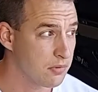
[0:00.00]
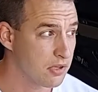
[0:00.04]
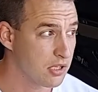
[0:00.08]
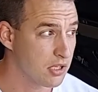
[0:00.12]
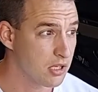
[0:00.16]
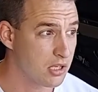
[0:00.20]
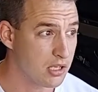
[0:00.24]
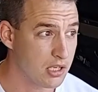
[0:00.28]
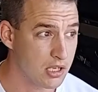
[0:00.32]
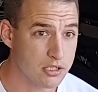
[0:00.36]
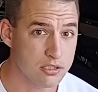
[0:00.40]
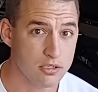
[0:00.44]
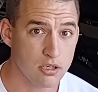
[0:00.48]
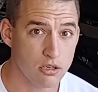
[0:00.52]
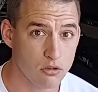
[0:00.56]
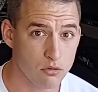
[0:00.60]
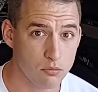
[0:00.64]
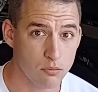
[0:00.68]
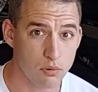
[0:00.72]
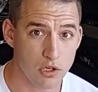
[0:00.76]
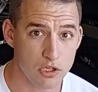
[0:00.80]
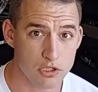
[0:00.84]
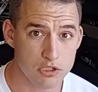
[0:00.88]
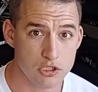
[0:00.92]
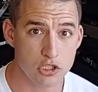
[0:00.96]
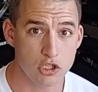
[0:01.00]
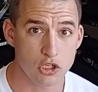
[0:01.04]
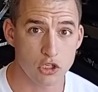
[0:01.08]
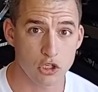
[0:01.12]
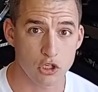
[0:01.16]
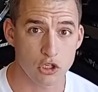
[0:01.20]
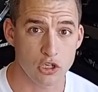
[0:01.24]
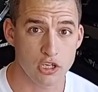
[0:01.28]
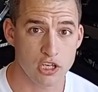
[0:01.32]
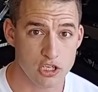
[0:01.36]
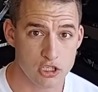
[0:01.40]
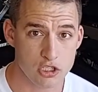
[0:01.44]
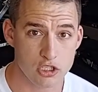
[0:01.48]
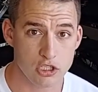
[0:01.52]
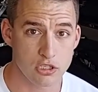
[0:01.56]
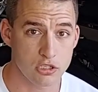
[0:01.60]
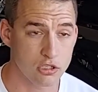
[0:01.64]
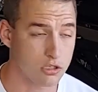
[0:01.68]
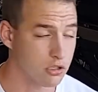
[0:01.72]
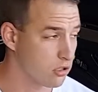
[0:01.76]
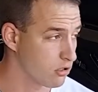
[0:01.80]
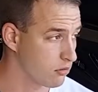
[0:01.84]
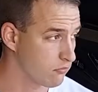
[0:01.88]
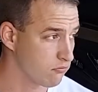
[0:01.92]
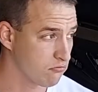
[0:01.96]
the internal parts of your
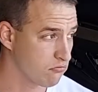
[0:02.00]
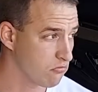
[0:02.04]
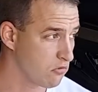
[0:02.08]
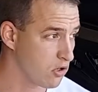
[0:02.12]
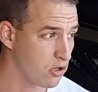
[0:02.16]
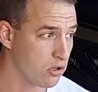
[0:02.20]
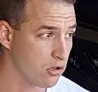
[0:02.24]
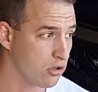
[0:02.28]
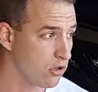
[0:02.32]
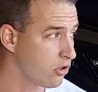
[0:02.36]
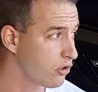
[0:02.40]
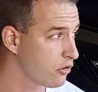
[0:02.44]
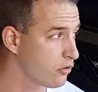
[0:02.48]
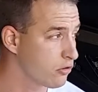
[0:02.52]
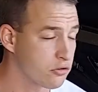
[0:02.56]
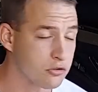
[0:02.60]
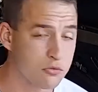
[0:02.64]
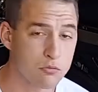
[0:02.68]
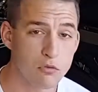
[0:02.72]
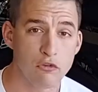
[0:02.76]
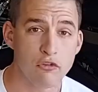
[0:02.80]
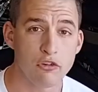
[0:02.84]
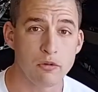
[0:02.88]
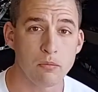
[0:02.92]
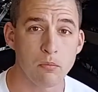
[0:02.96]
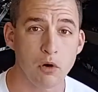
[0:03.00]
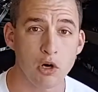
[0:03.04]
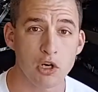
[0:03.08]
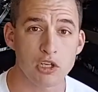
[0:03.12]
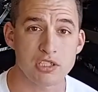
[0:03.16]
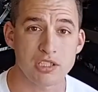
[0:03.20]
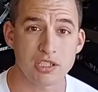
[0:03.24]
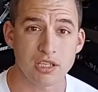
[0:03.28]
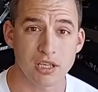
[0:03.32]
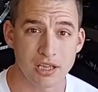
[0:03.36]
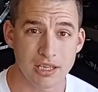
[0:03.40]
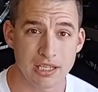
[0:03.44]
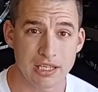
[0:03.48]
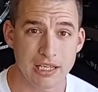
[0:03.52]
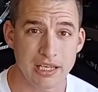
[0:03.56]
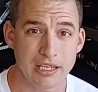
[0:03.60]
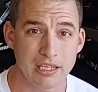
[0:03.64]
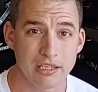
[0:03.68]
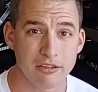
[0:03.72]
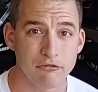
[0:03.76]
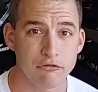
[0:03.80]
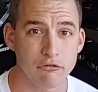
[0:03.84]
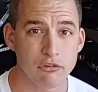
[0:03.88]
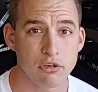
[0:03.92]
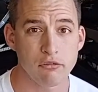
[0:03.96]
engine, all those moving parts
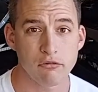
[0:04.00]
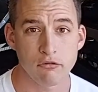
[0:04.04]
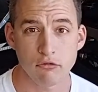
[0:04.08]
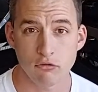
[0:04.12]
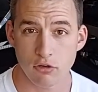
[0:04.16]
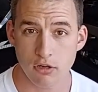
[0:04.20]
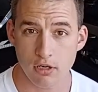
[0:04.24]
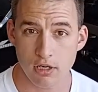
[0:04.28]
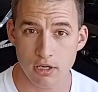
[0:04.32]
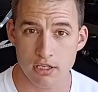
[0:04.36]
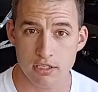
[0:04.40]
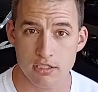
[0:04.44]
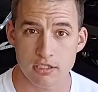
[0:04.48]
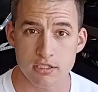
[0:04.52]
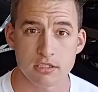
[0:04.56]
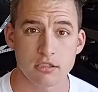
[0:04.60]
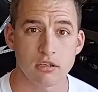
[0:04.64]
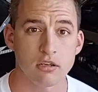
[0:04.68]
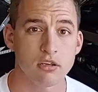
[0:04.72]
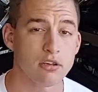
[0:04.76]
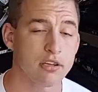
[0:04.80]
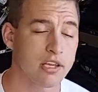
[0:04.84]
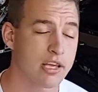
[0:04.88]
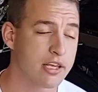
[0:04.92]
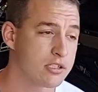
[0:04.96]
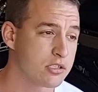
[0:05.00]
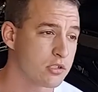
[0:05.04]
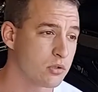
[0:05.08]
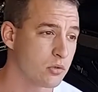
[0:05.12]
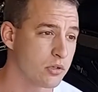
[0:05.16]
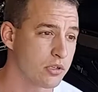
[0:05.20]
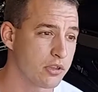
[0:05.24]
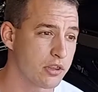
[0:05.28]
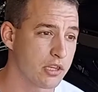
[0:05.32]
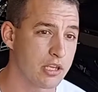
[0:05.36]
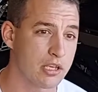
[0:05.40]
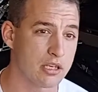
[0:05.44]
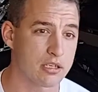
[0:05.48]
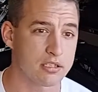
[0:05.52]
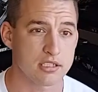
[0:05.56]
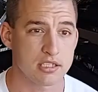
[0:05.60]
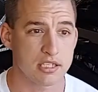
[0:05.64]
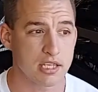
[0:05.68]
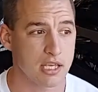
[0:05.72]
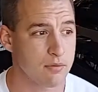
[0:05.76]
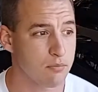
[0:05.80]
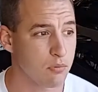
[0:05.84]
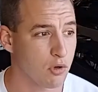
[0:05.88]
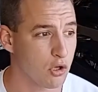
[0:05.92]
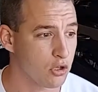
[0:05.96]
clean, free of rust, all that sort of things, to
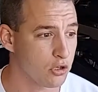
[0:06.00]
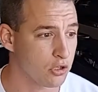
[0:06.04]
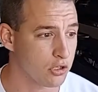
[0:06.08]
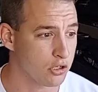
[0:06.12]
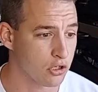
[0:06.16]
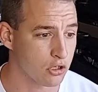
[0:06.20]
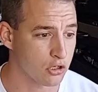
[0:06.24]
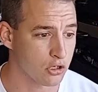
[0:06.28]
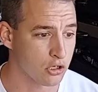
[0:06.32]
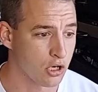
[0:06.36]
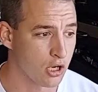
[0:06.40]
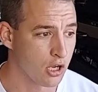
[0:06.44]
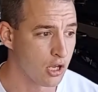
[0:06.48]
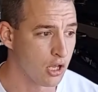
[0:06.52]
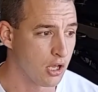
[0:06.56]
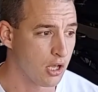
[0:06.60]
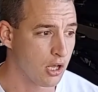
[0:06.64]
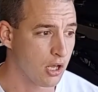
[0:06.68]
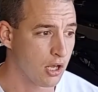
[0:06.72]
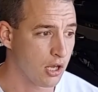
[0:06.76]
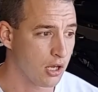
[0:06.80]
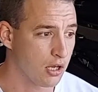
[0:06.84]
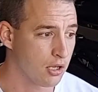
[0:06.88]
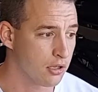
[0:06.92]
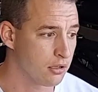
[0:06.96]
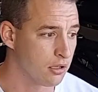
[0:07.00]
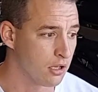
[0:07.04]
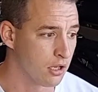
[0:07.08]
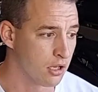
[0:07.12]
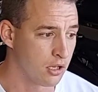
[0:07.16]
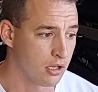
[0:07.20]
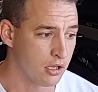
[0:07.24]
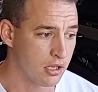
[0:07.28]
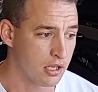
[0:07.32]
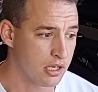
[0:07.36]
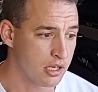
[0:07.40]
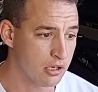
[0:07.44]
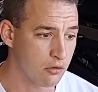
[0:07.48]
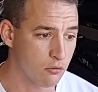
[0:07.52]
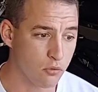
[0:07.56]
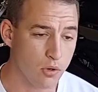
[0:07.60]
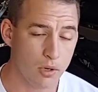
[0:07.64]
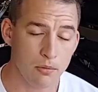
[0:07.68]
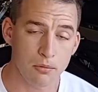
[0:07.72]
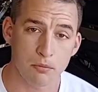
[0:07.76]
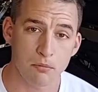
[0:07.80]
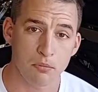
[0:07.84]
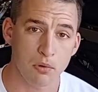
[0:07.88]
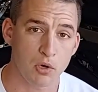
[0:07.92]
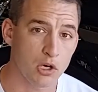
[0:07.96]
keep all of your any
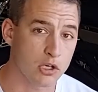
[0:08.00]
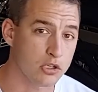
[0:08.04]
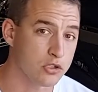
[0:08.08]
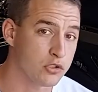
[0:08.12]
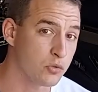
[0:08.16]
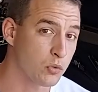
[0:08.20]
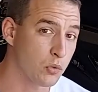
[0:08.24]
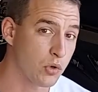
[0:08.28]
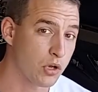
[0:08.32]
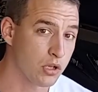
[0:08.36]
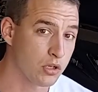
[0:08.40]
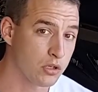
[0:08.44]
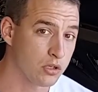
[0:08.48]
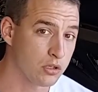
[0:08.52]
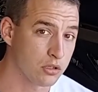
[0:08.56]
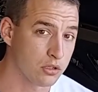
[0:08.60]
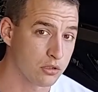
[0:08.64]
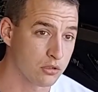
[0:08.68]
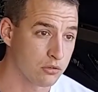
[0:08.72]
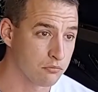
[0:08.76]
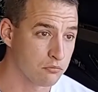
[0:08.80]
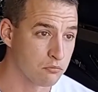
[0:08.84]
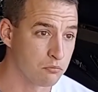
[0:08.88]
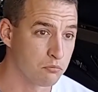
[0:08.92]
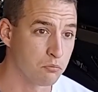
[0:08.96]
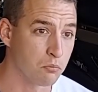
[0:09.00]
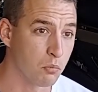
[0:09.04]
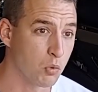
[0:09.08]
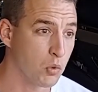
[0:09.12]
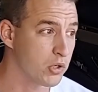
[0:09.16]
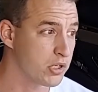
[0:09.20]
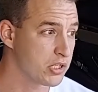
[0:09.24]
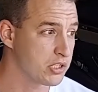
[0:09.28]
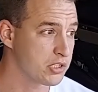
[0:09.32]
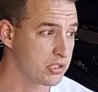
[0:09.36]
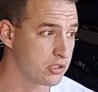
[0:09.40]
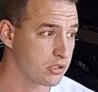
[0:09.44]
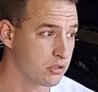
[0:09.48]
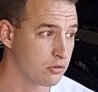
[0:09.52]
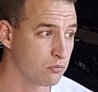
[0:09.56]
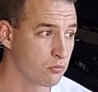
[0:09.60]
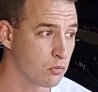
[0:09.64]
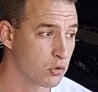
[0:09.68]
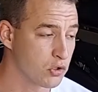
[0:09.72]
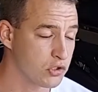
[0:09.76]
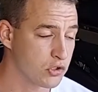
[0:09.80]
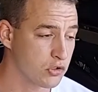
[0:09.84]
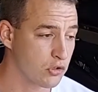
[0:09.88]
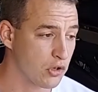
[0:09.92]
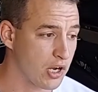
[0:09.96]
rubber parts well
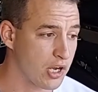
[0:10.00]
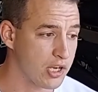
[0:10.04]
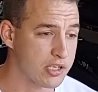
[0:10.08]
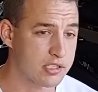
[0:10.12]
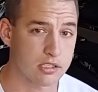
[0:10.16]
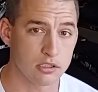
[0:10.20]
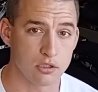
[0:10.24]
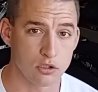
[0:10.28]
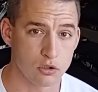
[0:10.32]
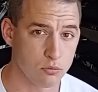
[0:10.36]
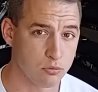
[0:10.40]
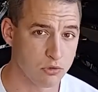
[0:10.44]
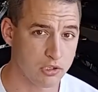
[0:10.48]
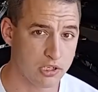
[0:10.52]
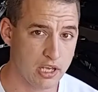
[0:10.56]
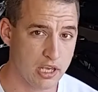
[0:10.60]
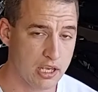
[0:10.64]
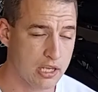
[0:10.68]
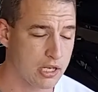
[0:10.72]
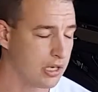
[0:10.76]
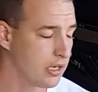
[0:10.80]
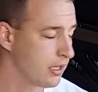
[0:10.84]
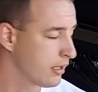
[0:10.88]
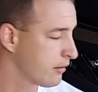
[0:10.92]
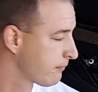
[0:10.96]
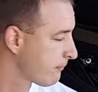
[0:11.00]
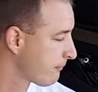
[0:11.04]
moisturized and lubricated.